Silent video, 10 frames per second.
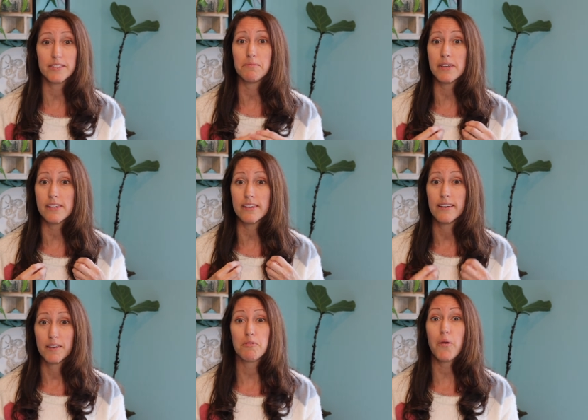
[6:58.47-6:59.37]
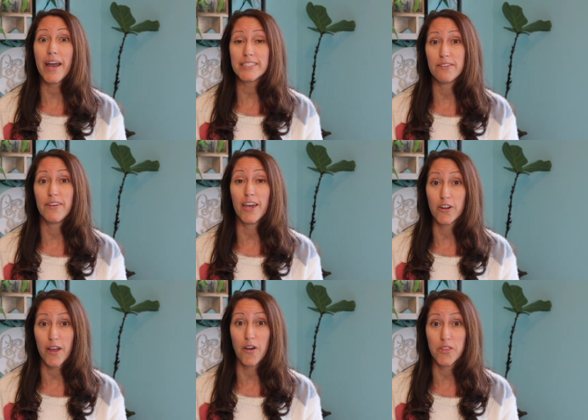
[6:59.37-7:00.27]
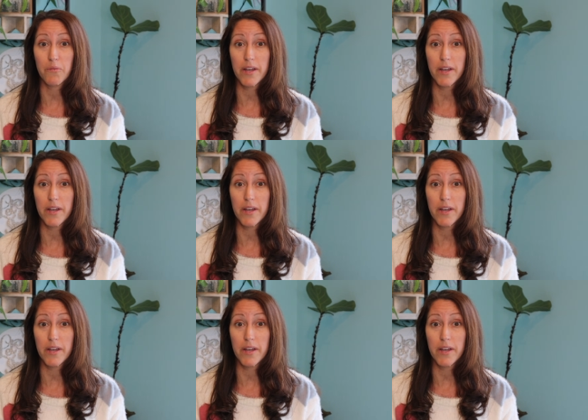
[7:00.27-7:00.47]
to be proactive in our health and